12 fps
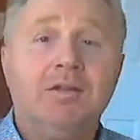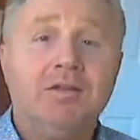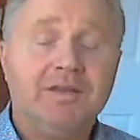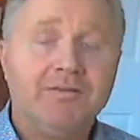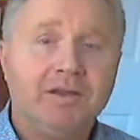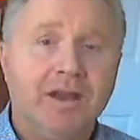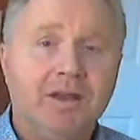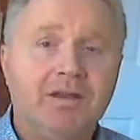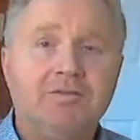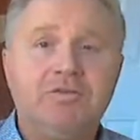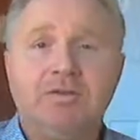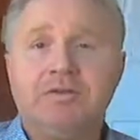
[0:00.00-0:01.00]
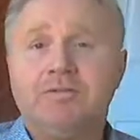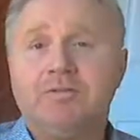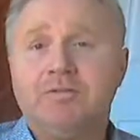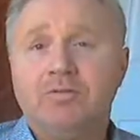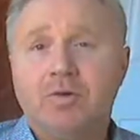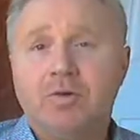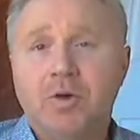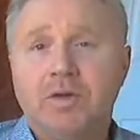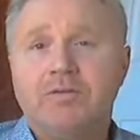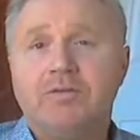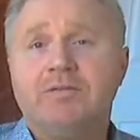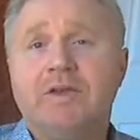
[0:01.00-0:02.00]
The advantages, there's no
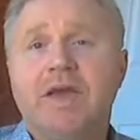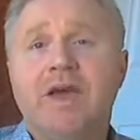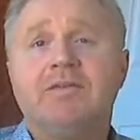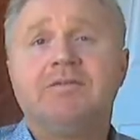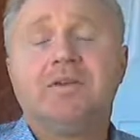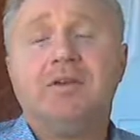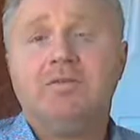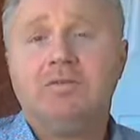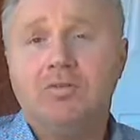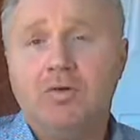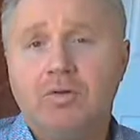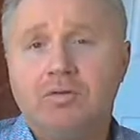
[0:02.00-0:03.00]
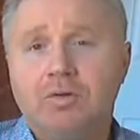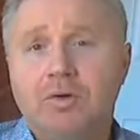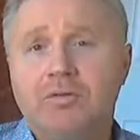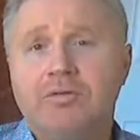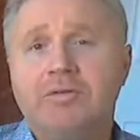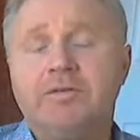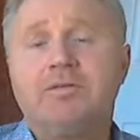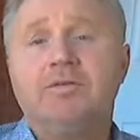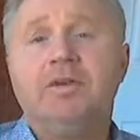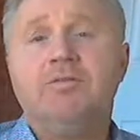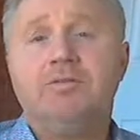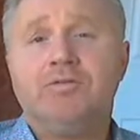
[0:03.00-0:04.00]
questions asked. The loan closes.
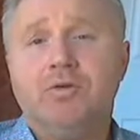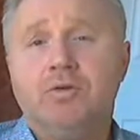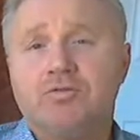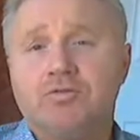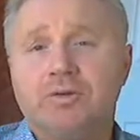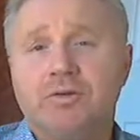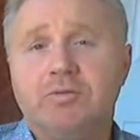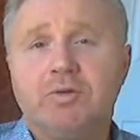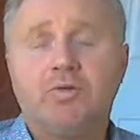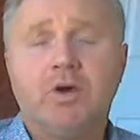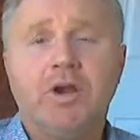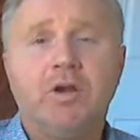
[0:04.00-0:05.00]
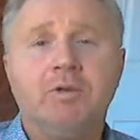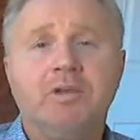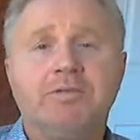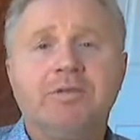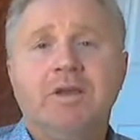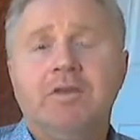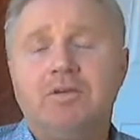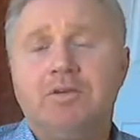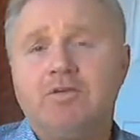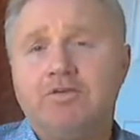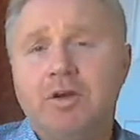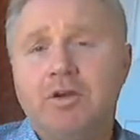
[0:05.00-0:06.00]
There's no TRID requirements. You
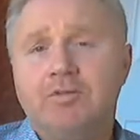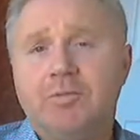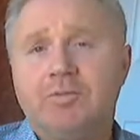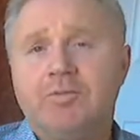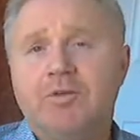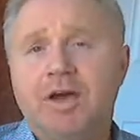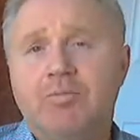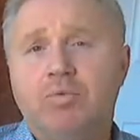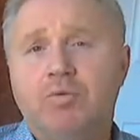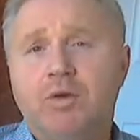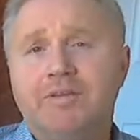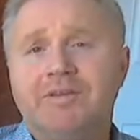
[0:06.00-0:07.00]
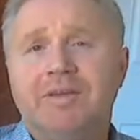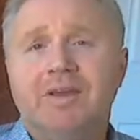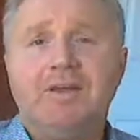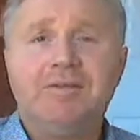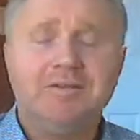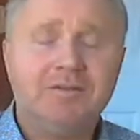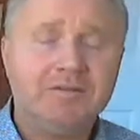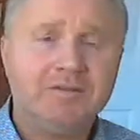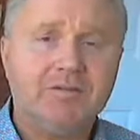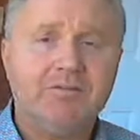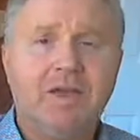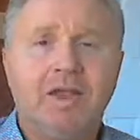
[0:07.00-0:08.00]
could charge up to 5 points. The
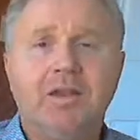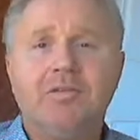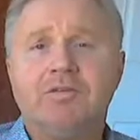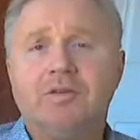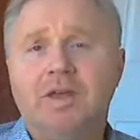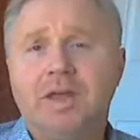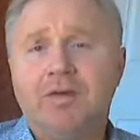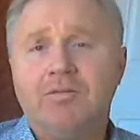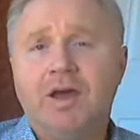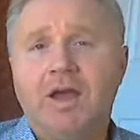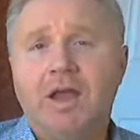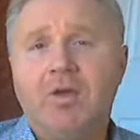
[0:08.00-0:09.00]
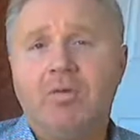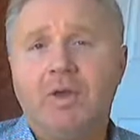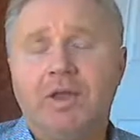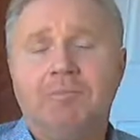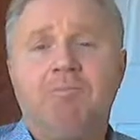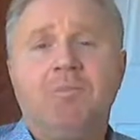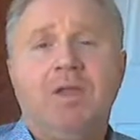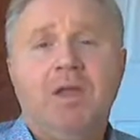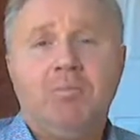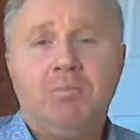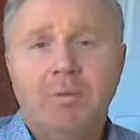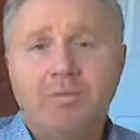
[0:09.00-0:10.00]
disadvantage, you're going to have the higher rate.
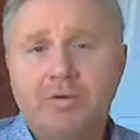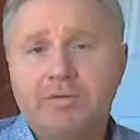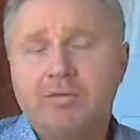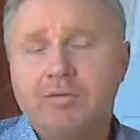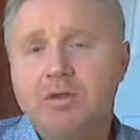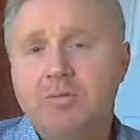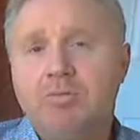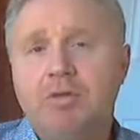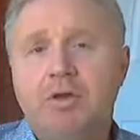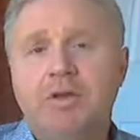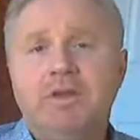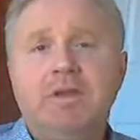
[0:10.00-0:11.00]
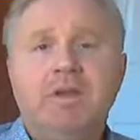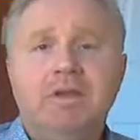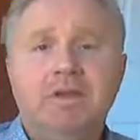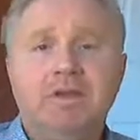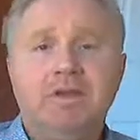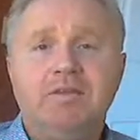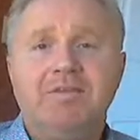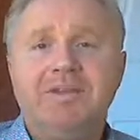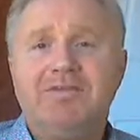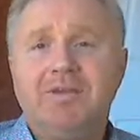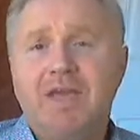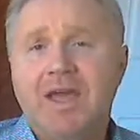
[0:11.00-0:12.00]
My personal input is
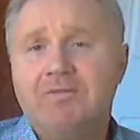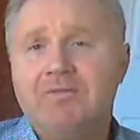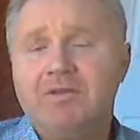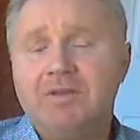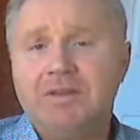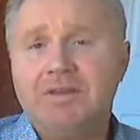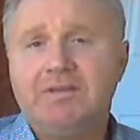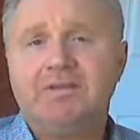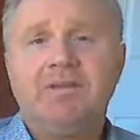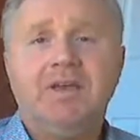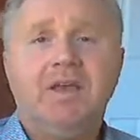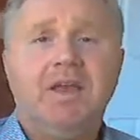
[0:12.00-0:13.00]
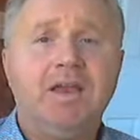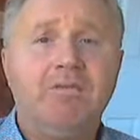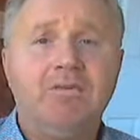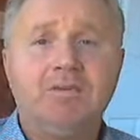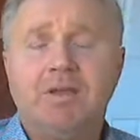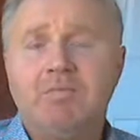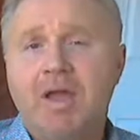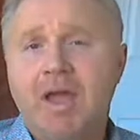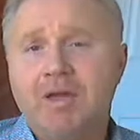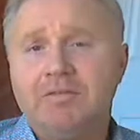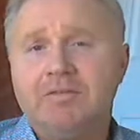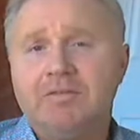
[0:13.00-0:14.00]
if you have the lease and everything
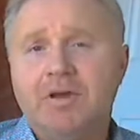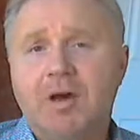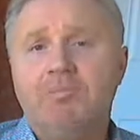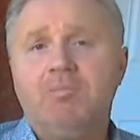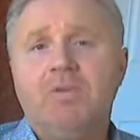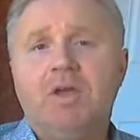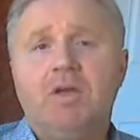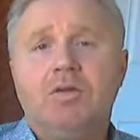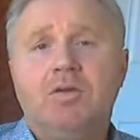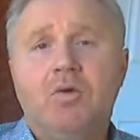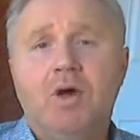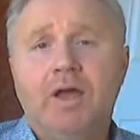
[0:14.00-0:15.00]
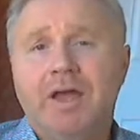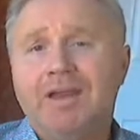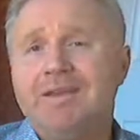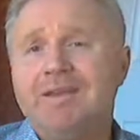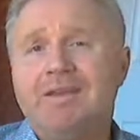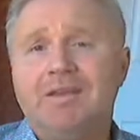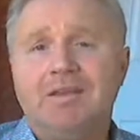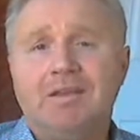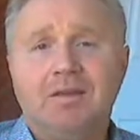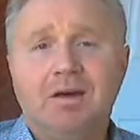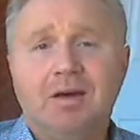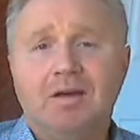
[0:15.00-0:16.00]
matches up, go ahead,
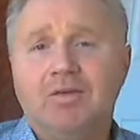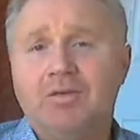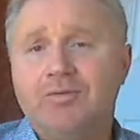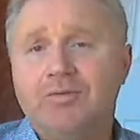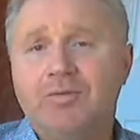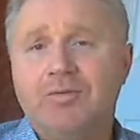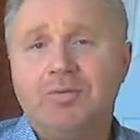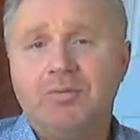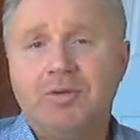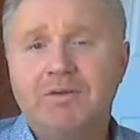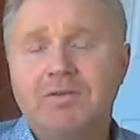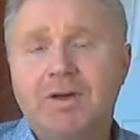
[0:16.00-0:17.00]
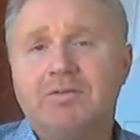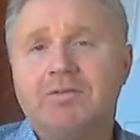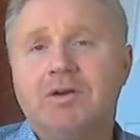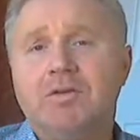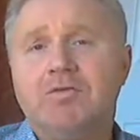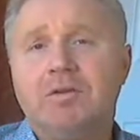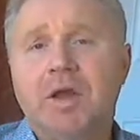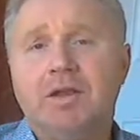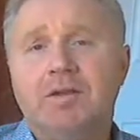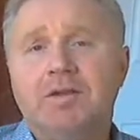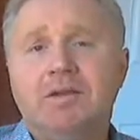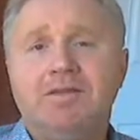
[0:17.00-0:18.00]
go through a little bit of extra
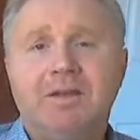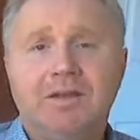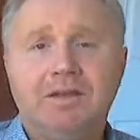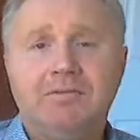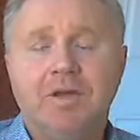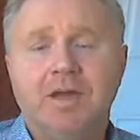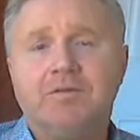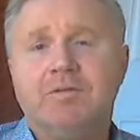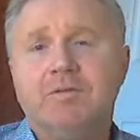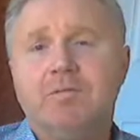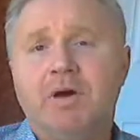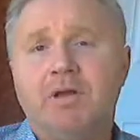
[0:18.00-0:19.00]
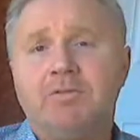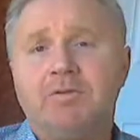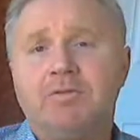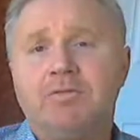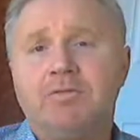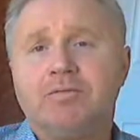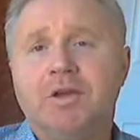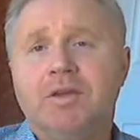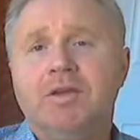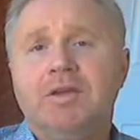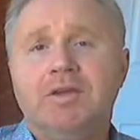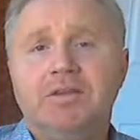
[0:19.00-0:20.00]
underwriting, take advantage of the better interest
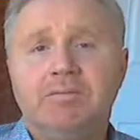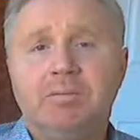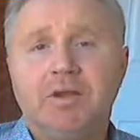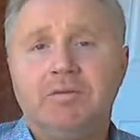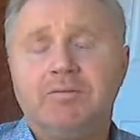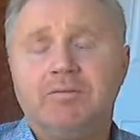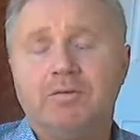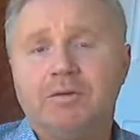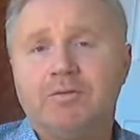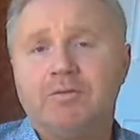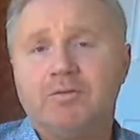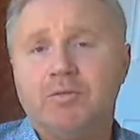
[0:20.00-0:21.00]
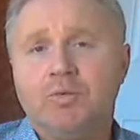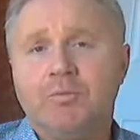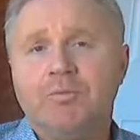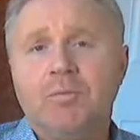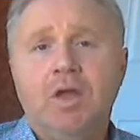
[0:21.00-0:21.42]
rate. It's better for the consumer.